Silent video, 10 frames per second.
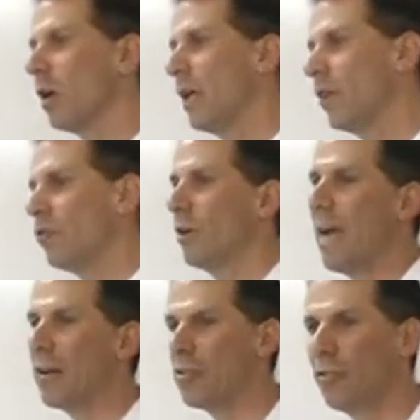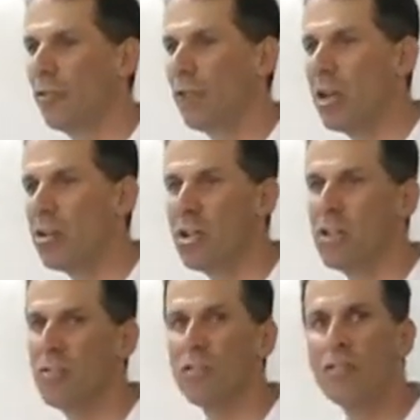internationalization
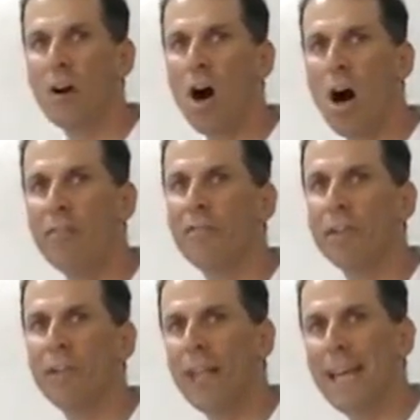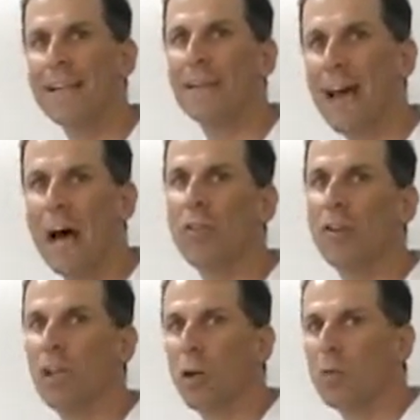is it's often late,
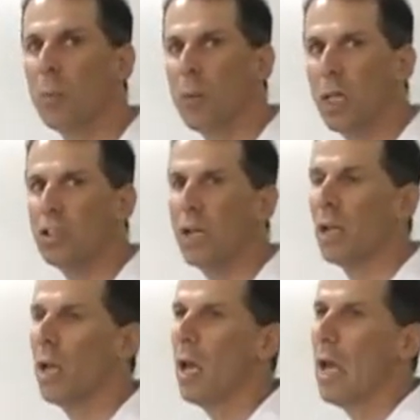lousy, and over budget.